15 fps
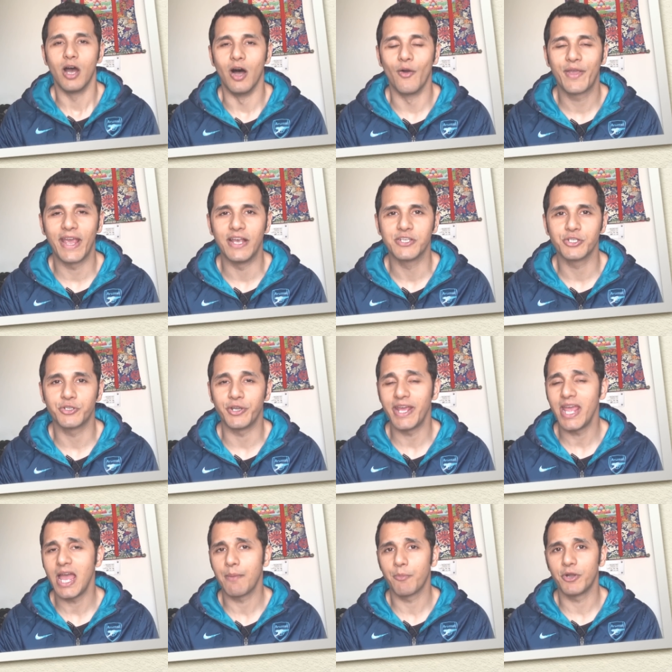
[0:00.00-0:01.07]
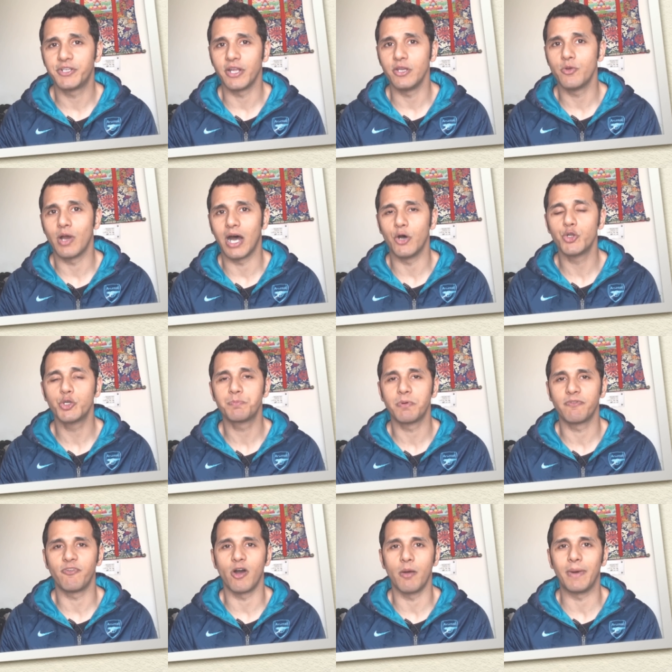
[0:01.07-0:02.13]
Okay, so today I'm going to tell you how to
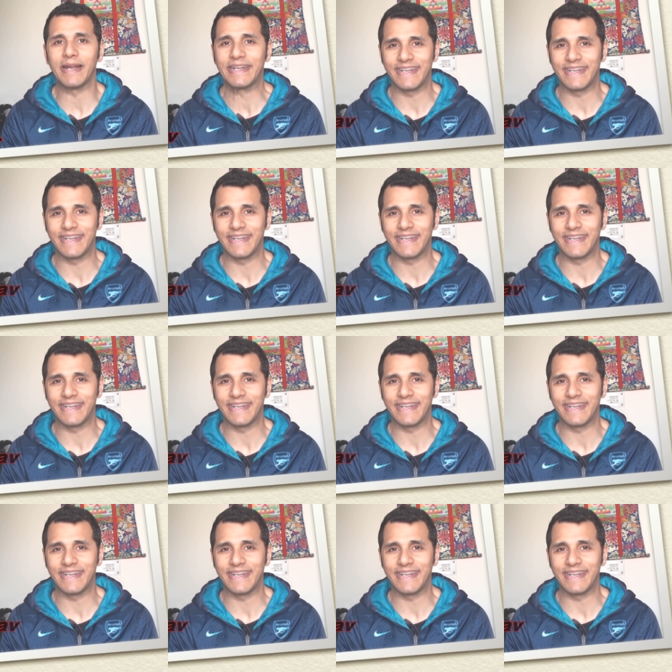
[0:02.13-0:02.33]
perform a